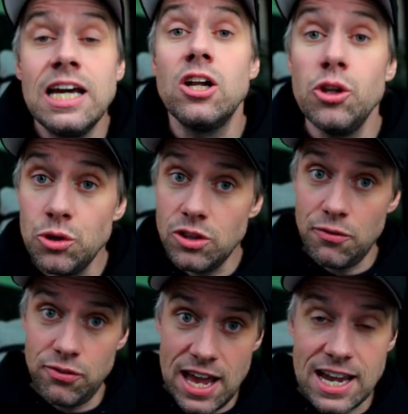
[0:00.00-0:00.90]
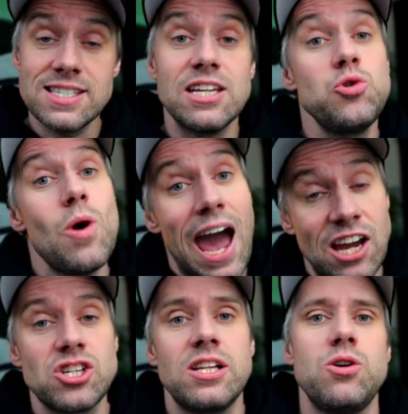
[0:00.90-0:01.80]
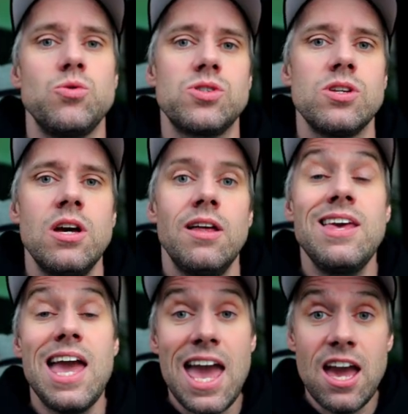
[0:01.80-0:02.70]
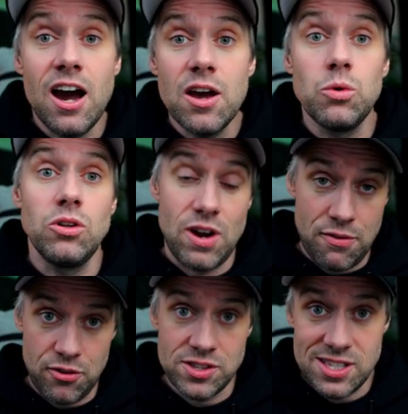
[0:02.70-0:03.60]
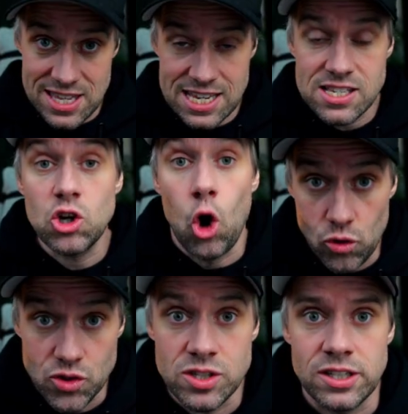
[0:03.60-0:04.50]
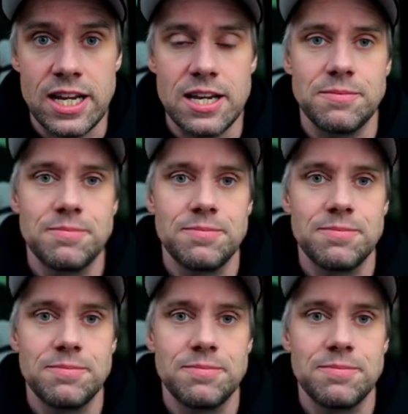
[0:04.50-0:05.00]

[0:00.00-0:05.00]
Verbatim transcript: Include the flags that you actually use. The AI will reference these constantly.